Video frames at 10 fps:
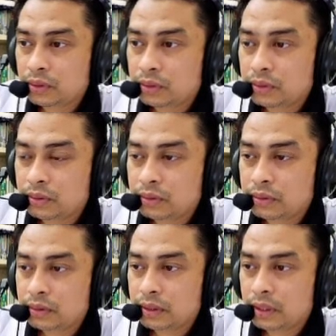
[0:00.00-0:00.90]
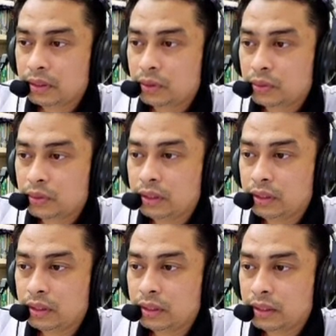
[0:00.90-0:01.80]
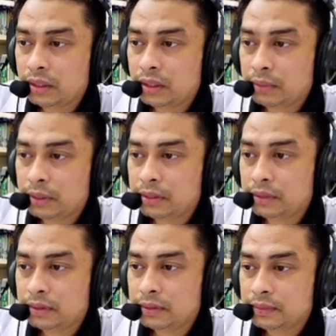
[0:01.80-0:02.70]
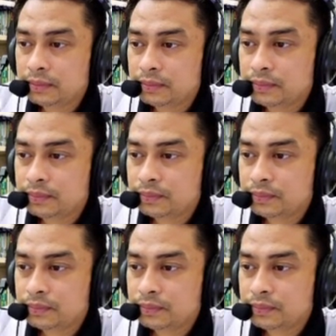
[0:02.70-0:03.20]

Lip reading: So I go to the measurement,